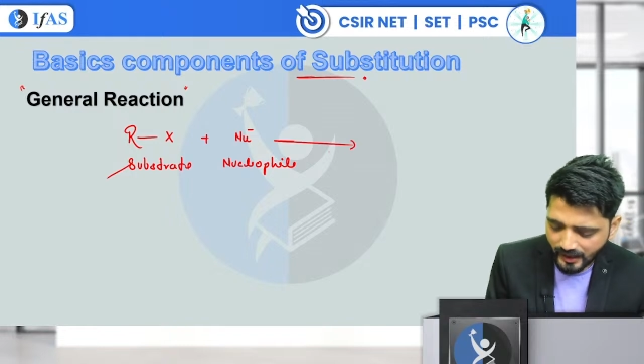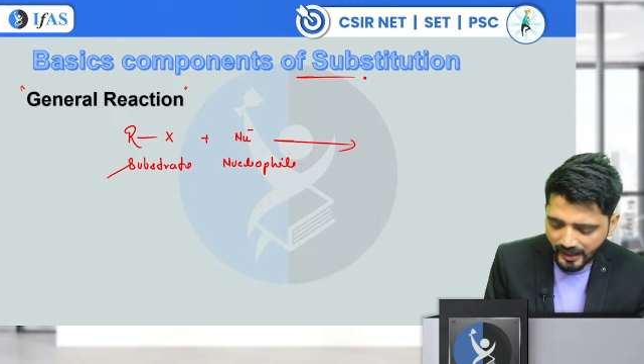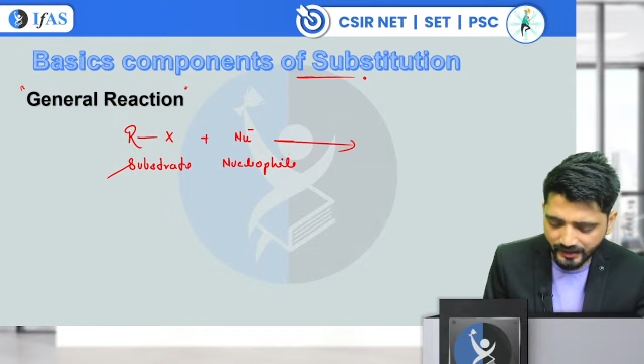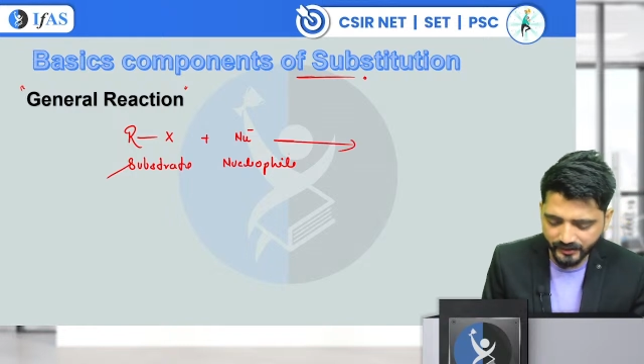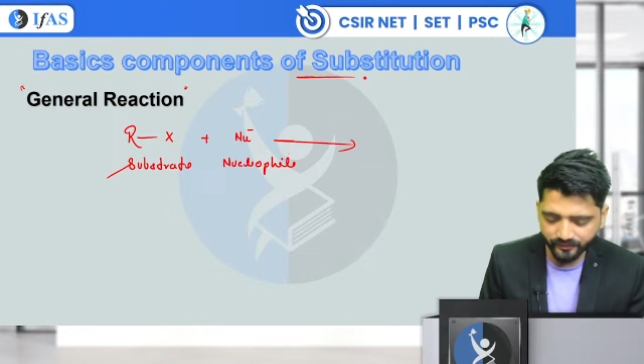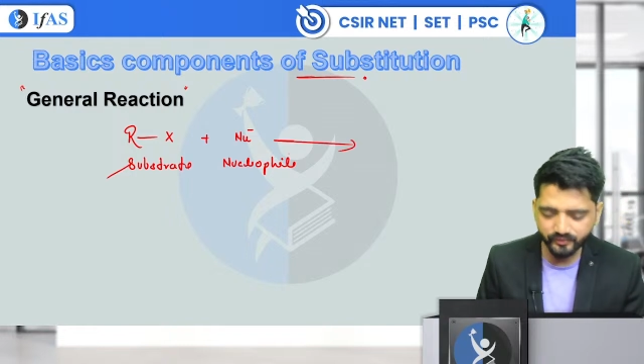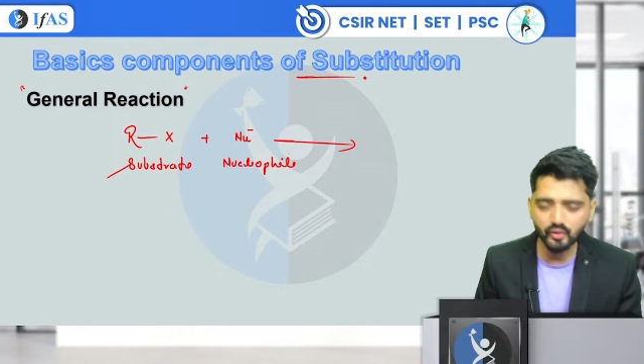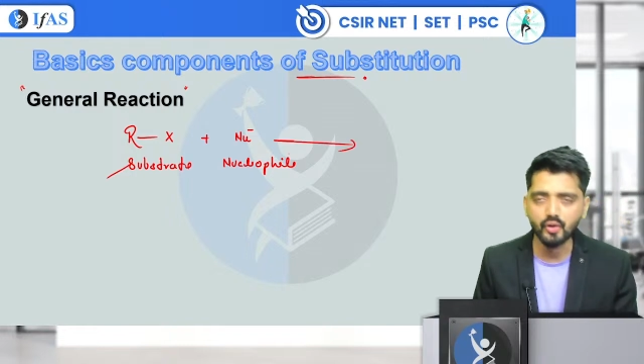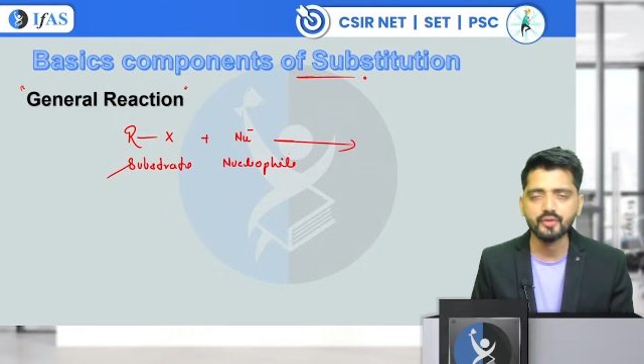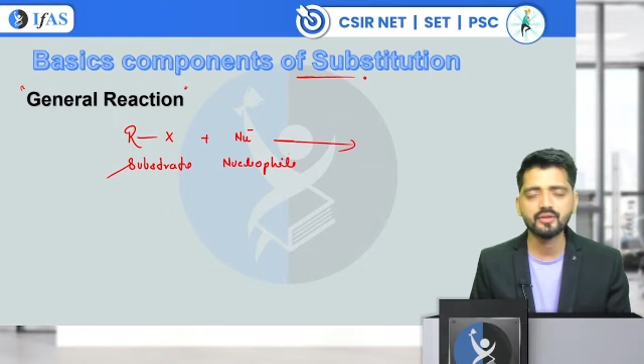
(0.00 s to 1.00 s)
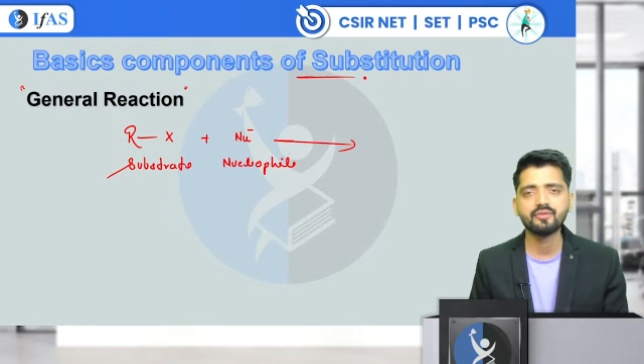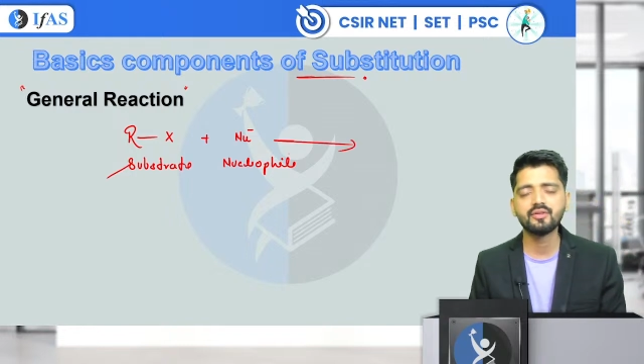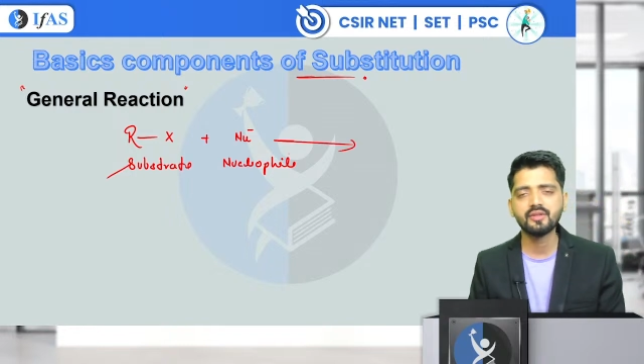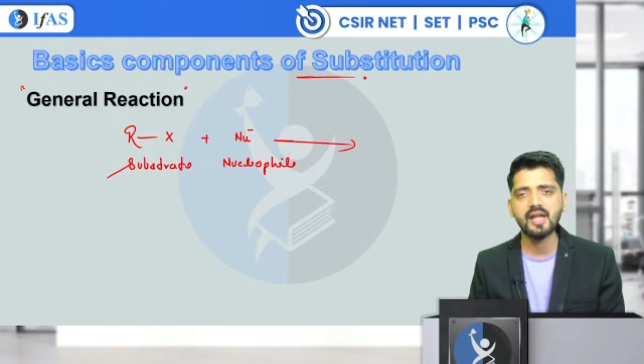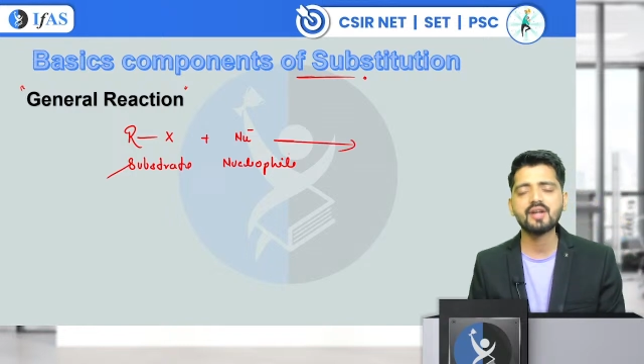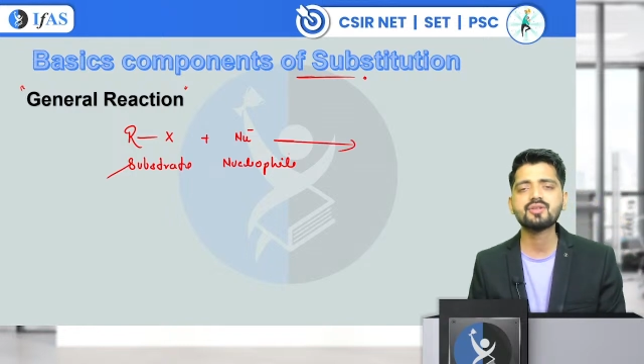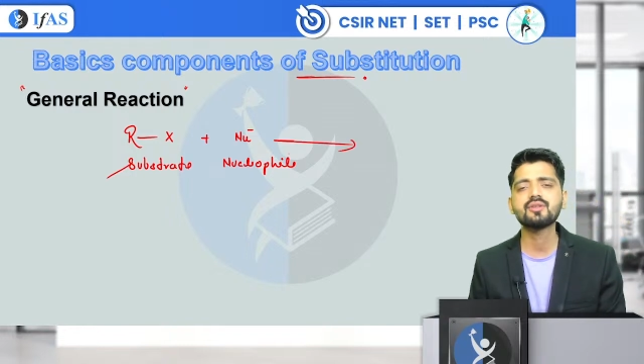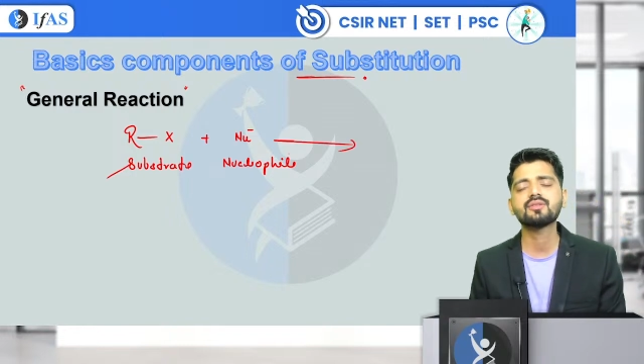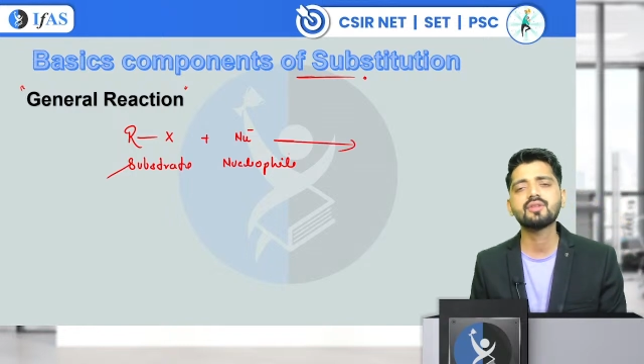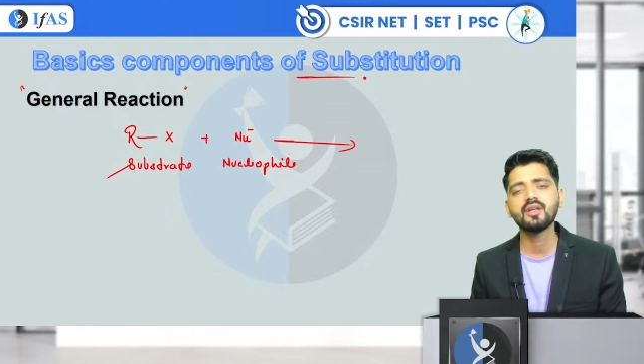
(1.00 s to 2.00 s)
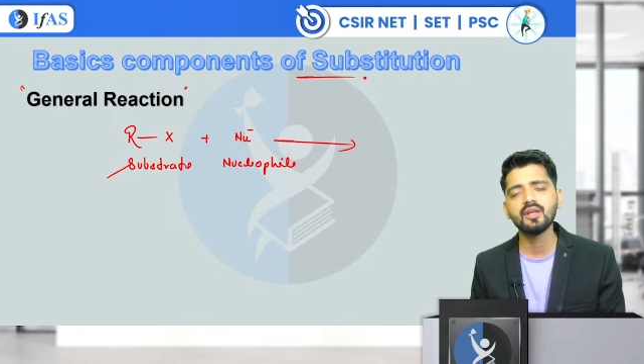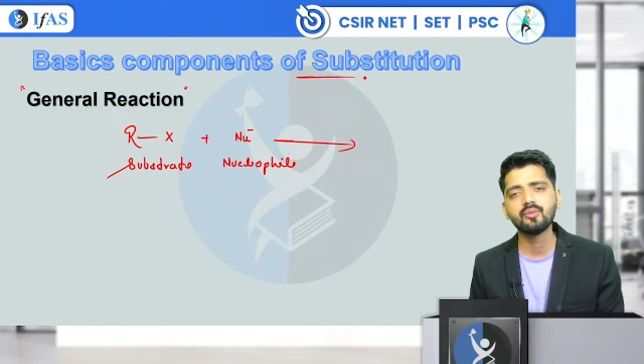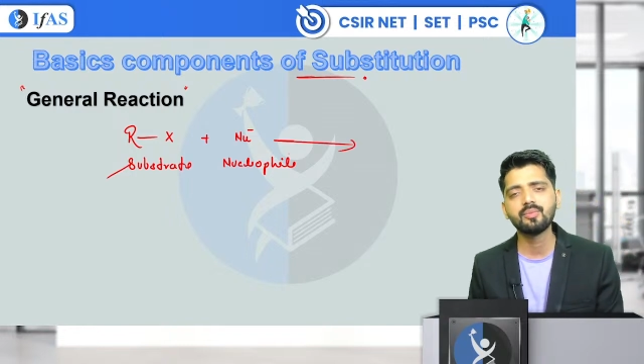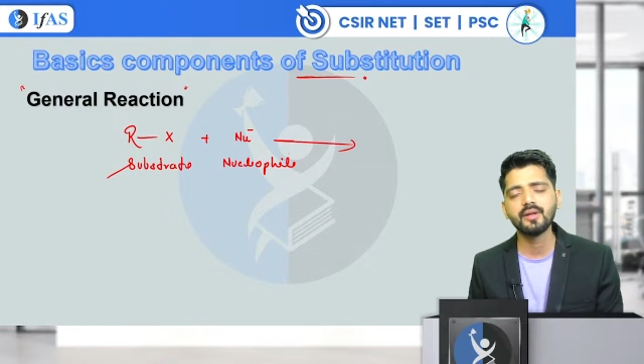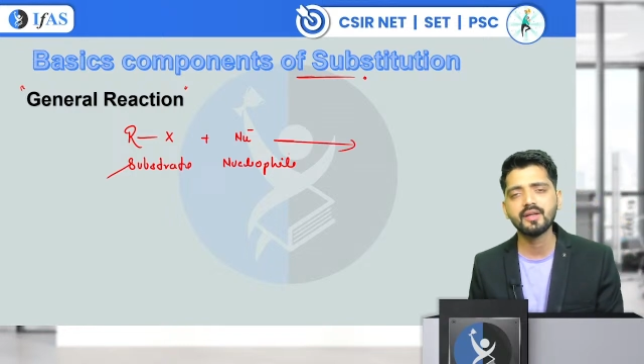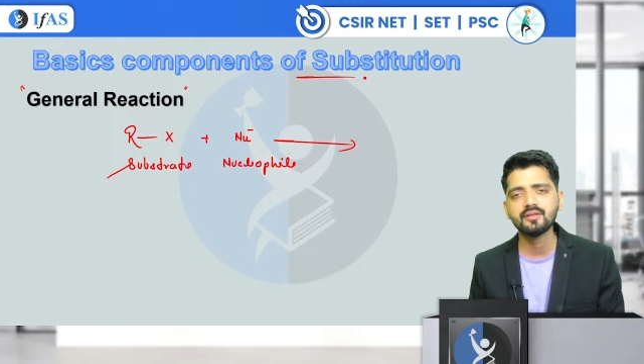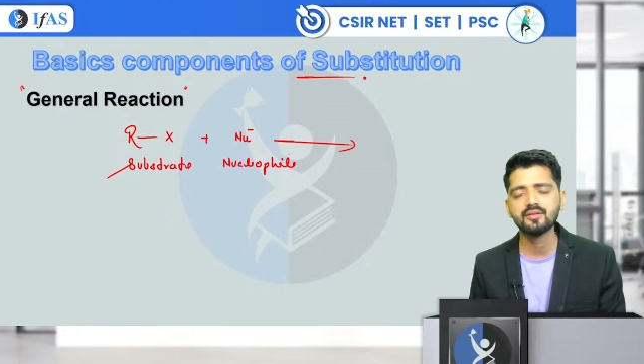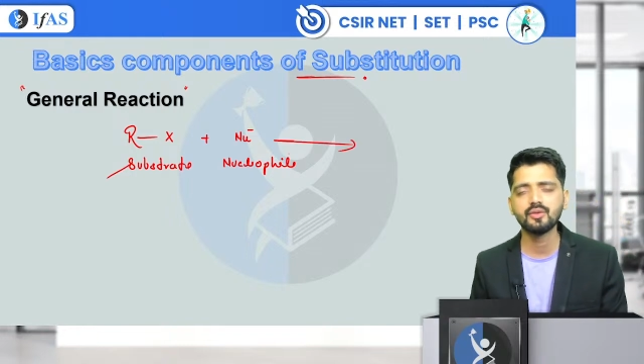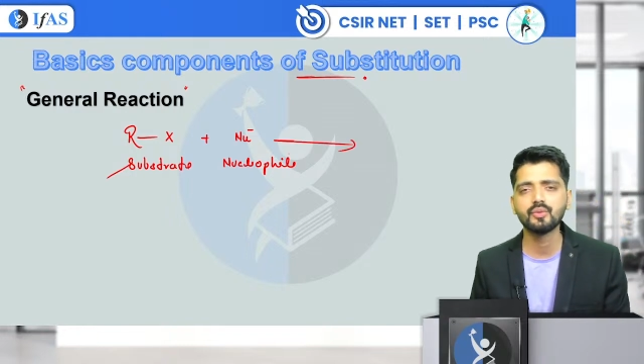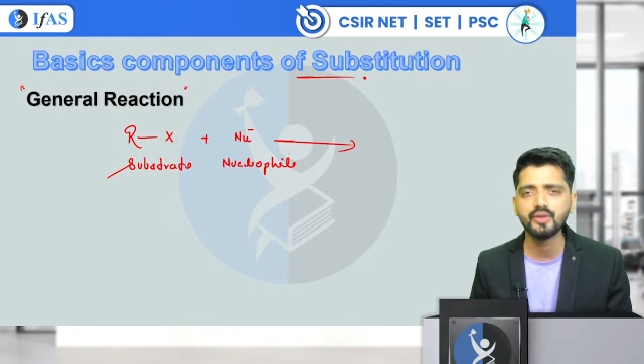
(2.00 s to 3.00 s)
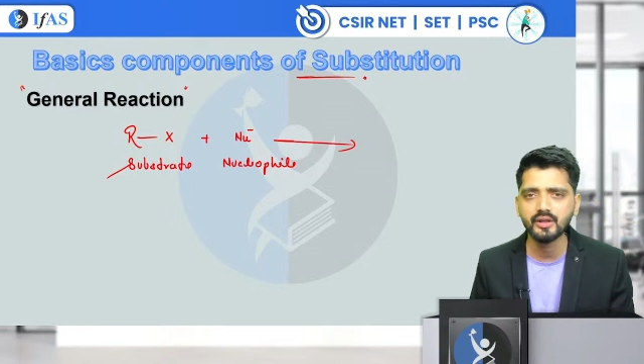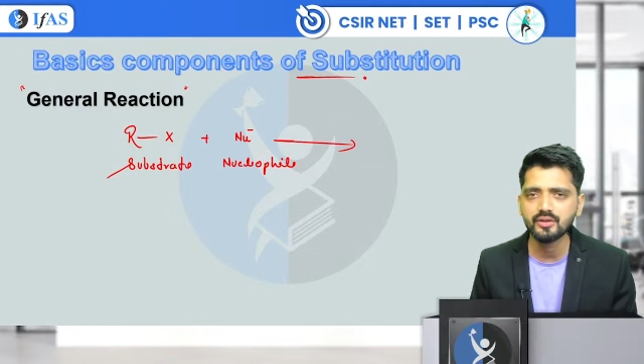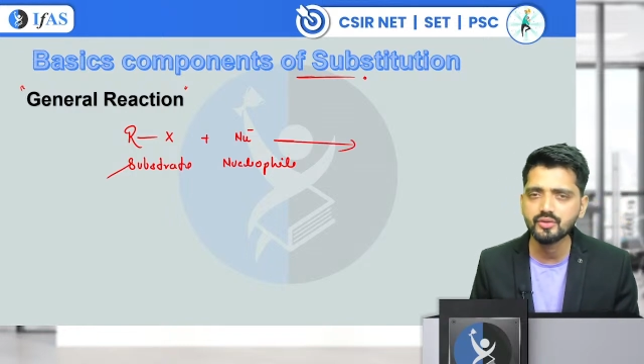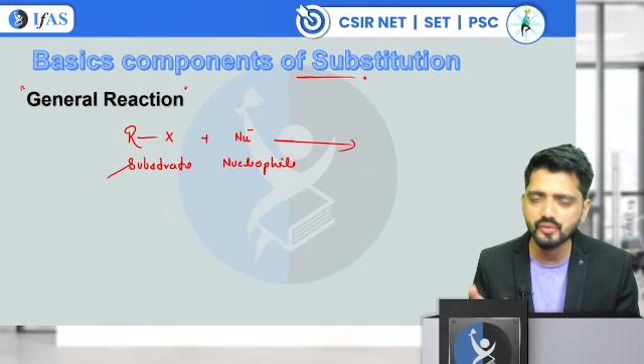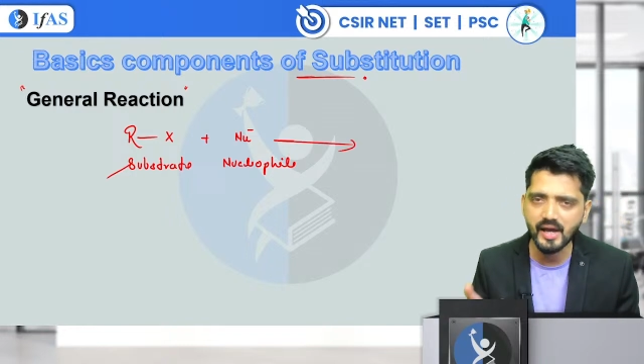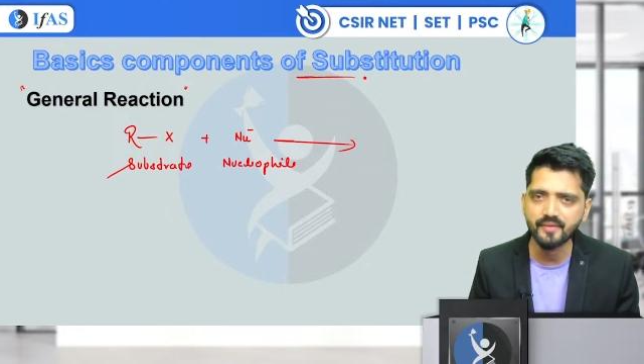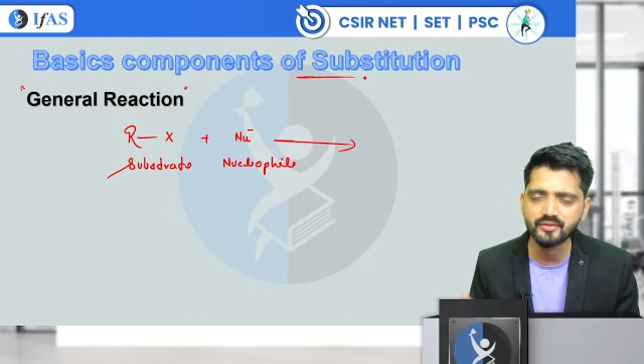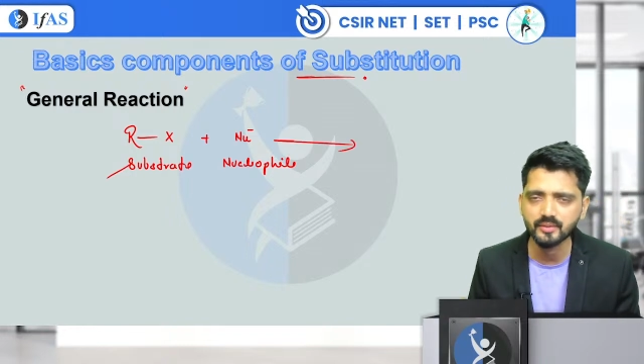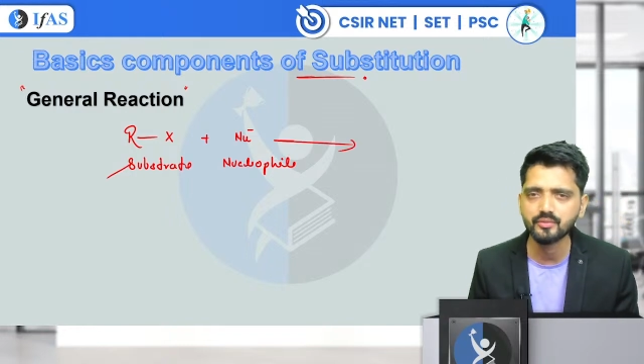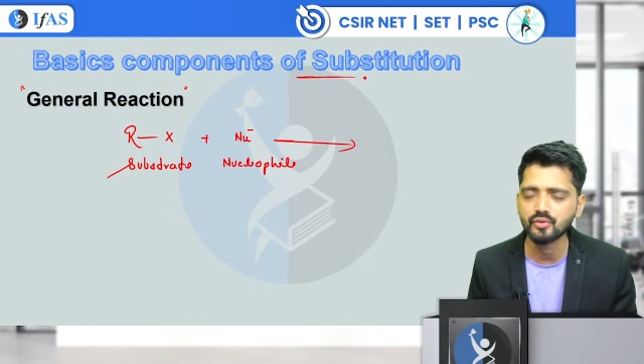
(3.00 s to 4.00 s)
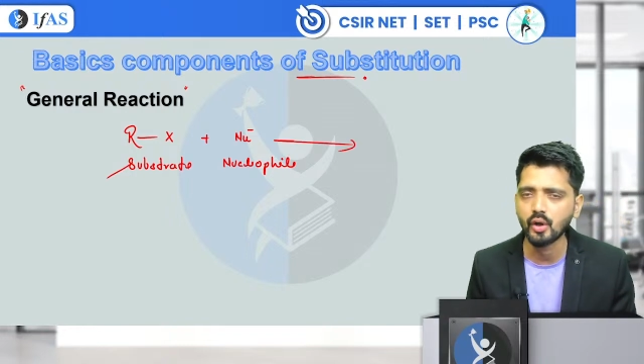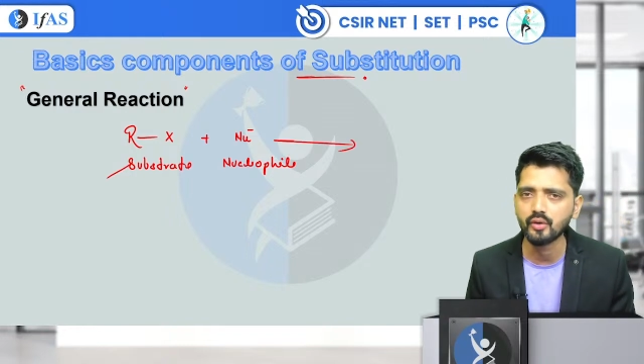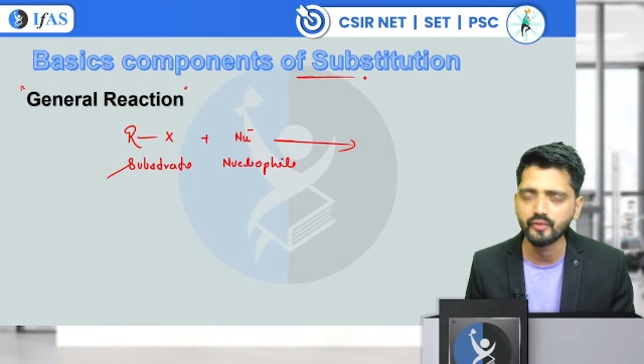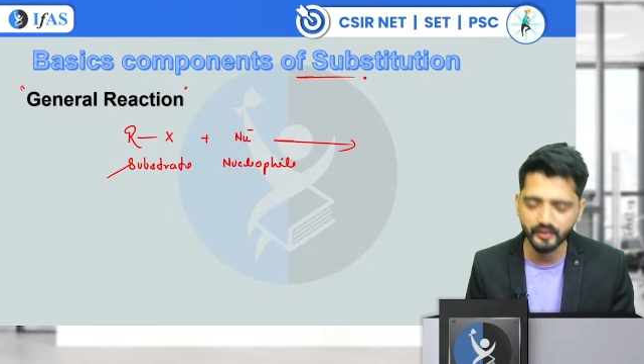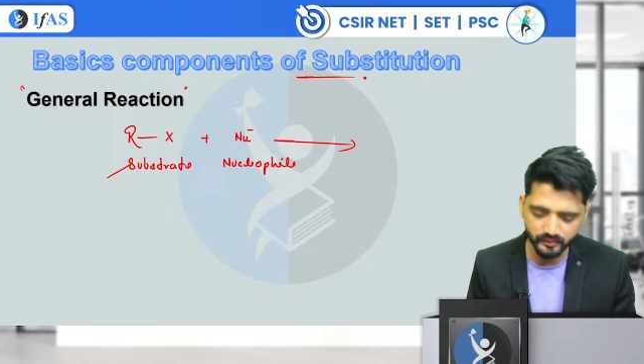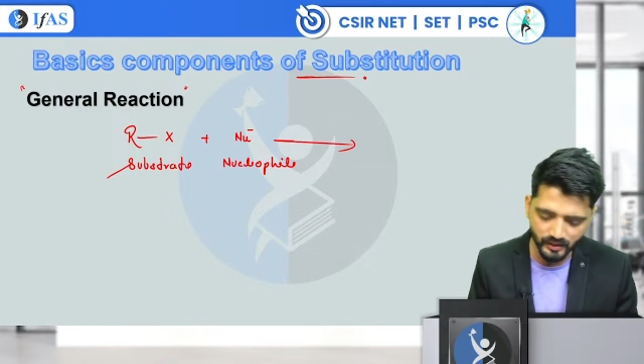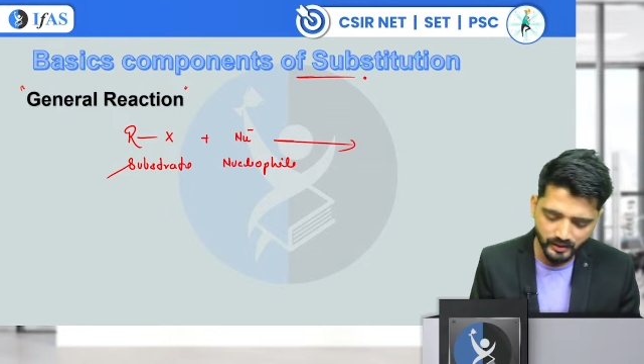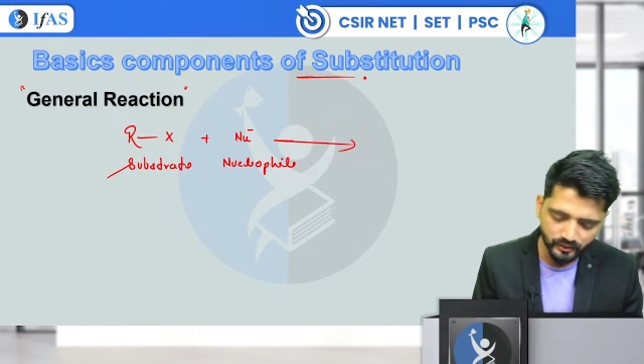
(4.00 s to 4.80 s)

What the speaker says: And of course, if the reaction is taking place, you need to have some solvent.